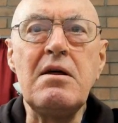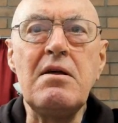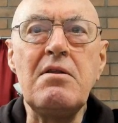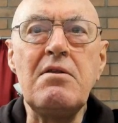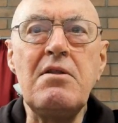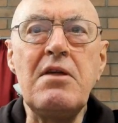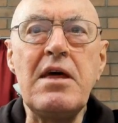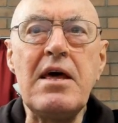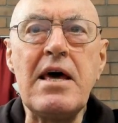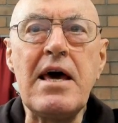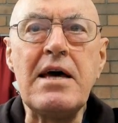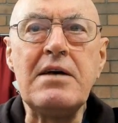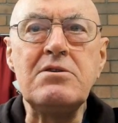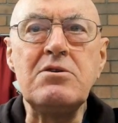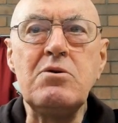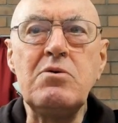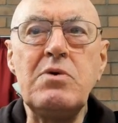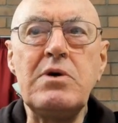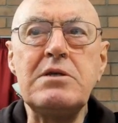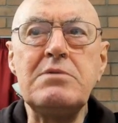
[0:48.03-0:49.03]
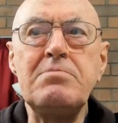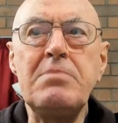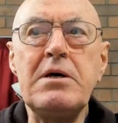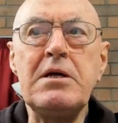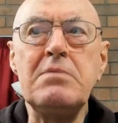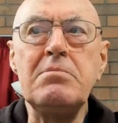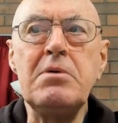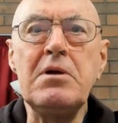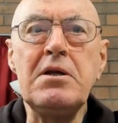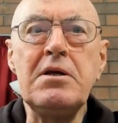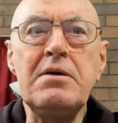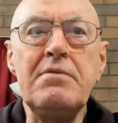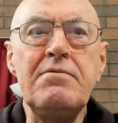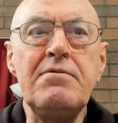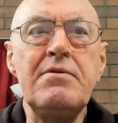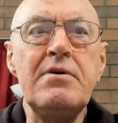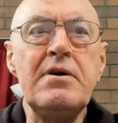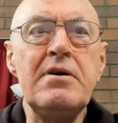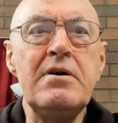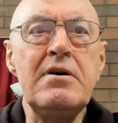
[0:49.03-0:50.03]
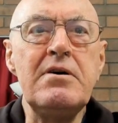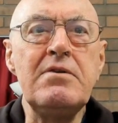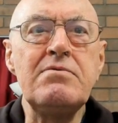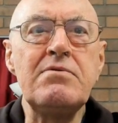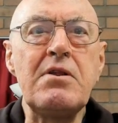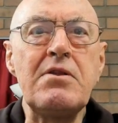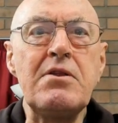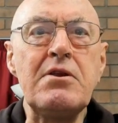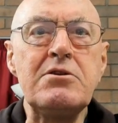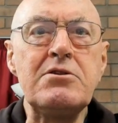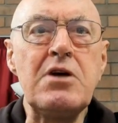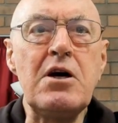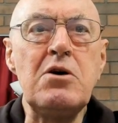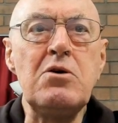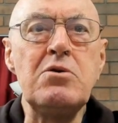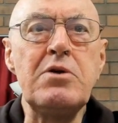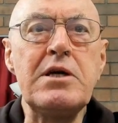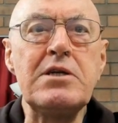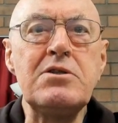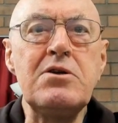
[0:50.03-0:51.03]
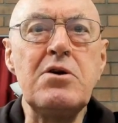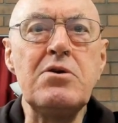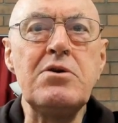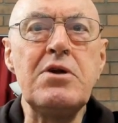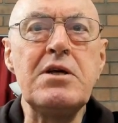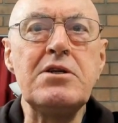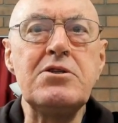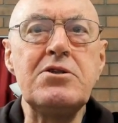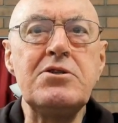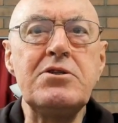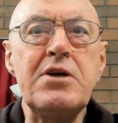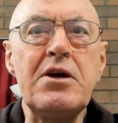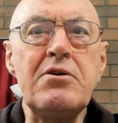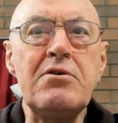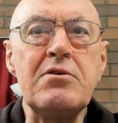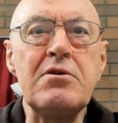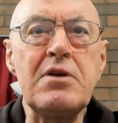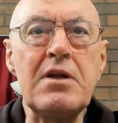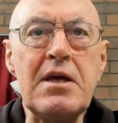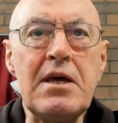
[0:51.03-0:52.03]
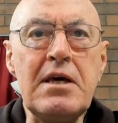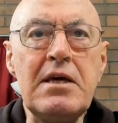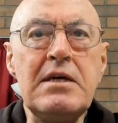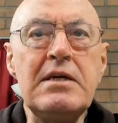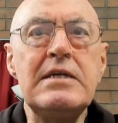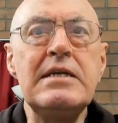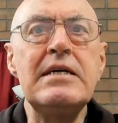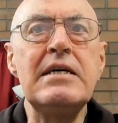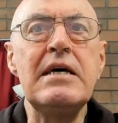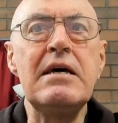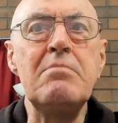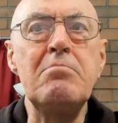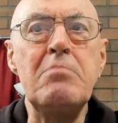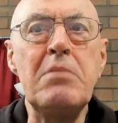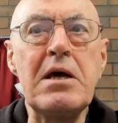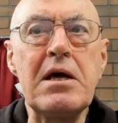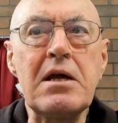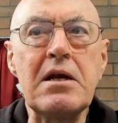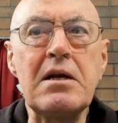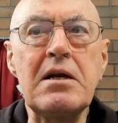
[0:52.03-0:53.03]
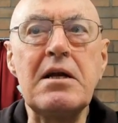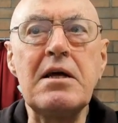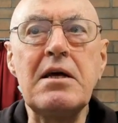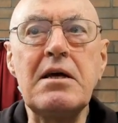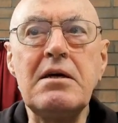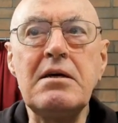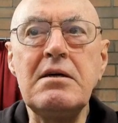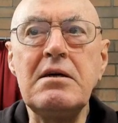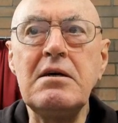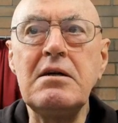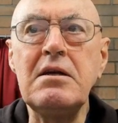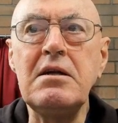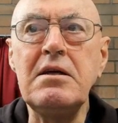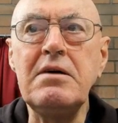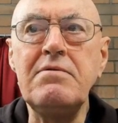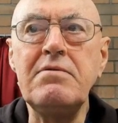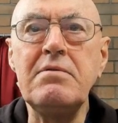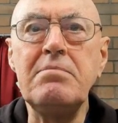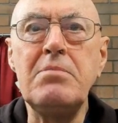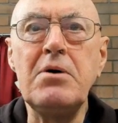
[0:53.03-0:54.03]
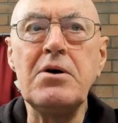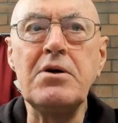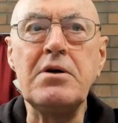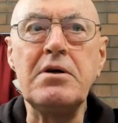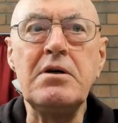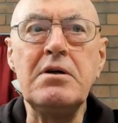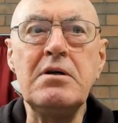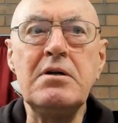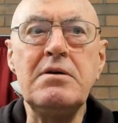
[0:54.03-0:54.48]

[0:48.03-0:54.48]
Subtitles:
There has always been a belief that the soul does not necessarily immediately leave the body.